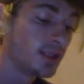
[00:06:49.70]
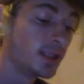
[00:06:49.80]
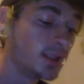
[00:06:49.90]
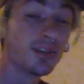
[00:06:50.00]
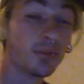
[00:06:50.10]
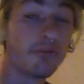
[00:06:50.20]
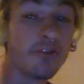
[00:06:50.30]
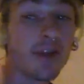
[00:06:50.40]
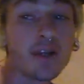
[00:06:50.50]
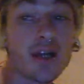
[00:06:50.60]
it would be
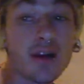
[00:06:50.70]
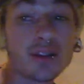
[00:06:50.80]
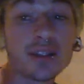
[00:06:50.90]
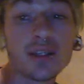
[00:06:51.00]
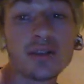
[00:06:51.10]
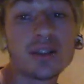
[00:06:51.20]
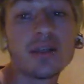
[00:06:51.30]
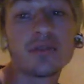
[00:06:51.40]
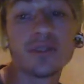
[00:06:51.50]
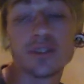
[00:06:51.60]
very hard to tell the
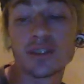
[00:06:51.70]
difference.